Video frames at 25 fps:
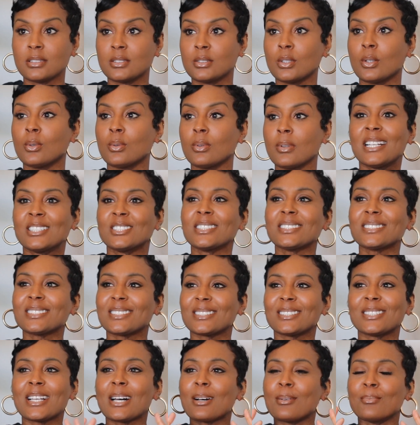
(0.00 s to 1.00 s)
So
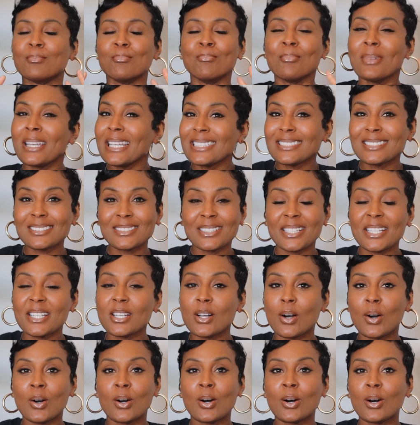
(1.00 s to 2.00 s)
just me seeing
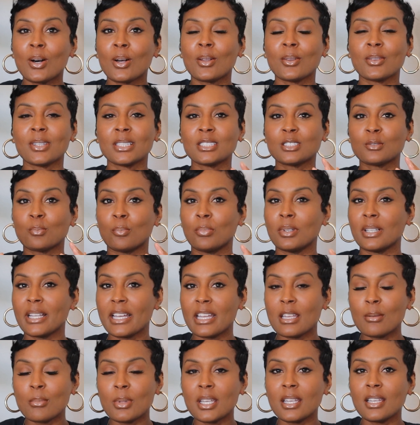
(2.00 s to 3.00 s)
all this
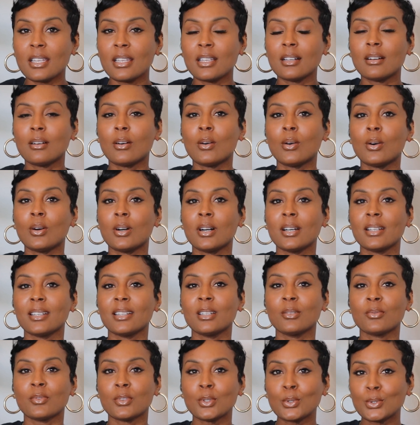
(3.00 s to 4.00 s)
blaming on
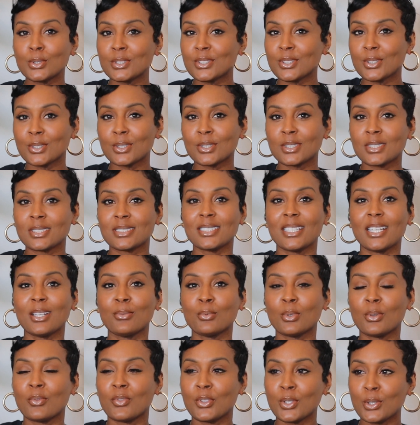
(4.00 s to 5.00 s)
influencers
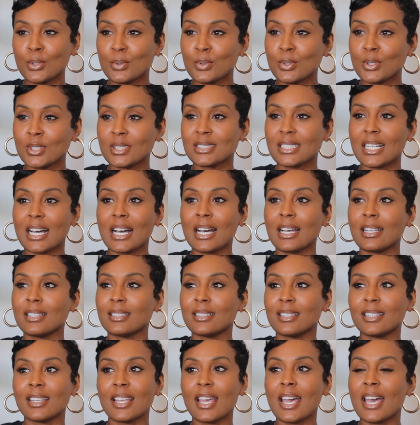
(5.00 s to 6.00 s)
and reviewers, it
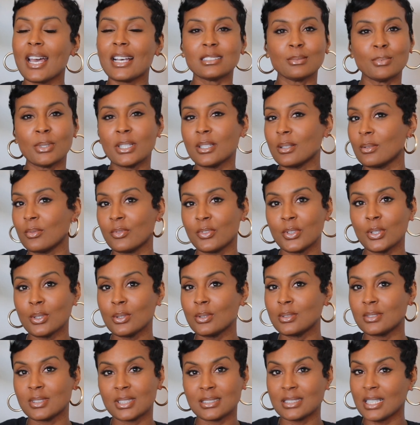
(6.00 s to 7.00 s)
has me
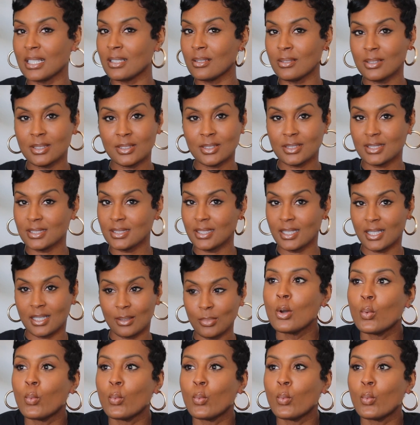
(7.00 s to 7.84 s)
confused because I don't understand.